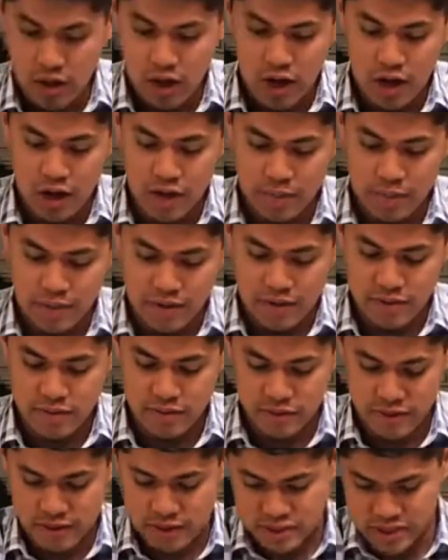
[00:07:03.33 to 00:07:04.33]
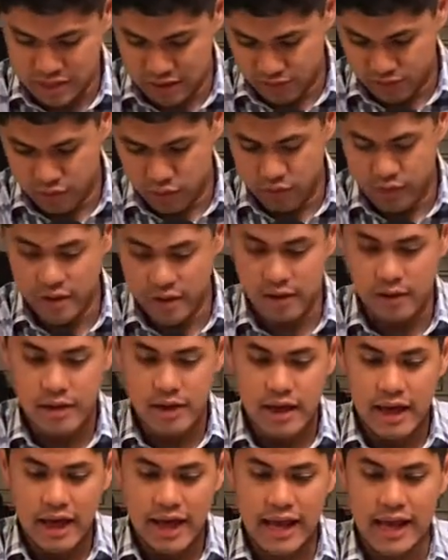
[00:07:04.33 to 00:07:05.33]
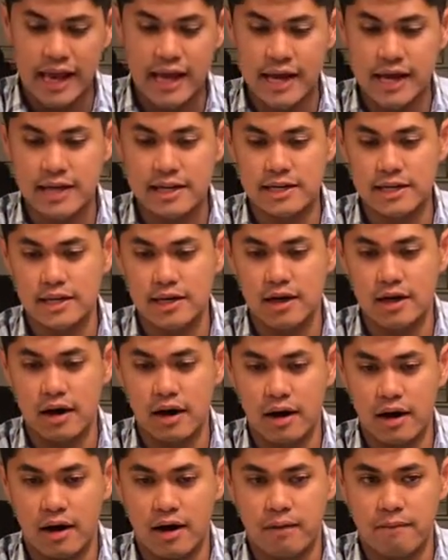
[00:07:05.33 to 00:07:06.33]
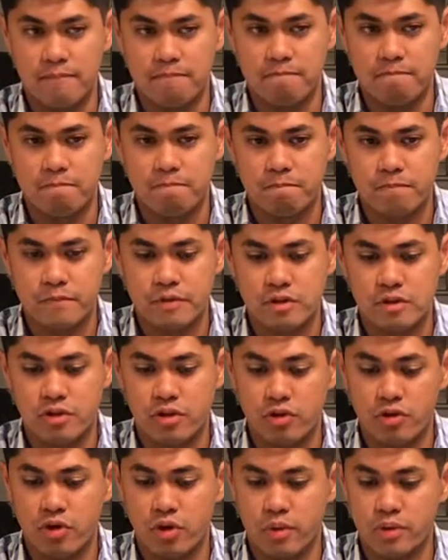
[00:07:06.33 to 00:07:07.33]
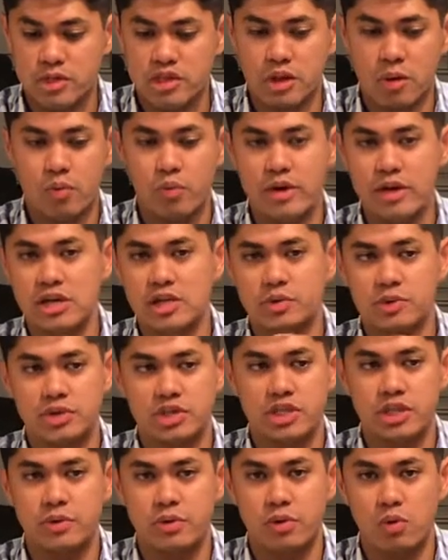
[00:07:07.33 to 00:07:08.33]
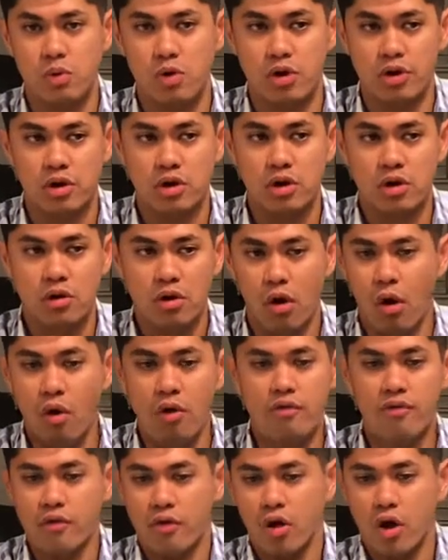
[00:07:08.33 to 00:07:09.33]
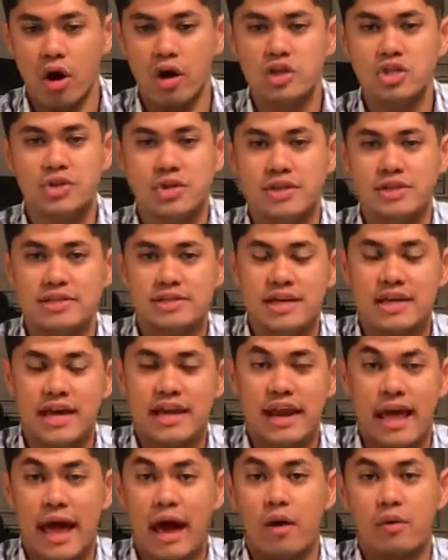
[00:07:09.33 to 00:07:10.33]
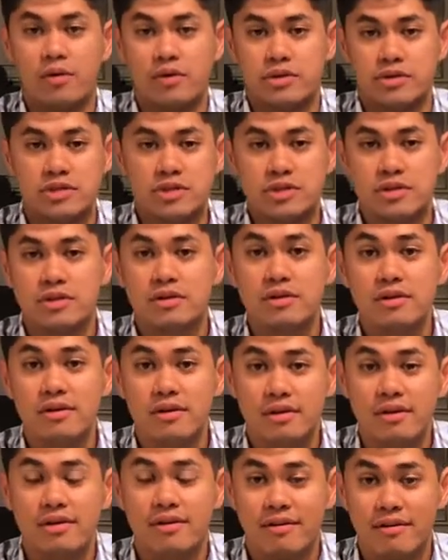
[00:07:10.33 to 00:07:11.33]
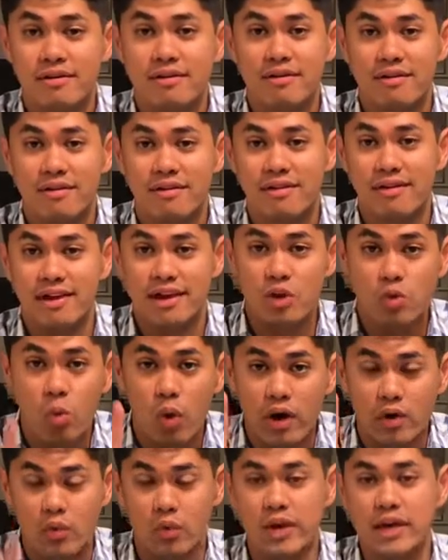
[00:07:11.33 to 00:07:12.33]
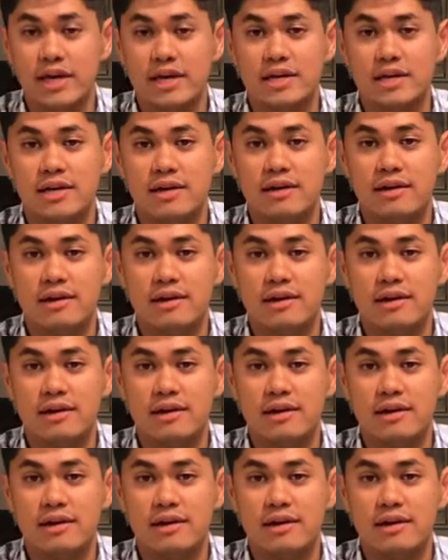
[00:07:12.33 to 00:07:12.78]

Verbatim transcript: um, in, in South Florida. And um, there, there were some weeks where she would work over 110 hours in one week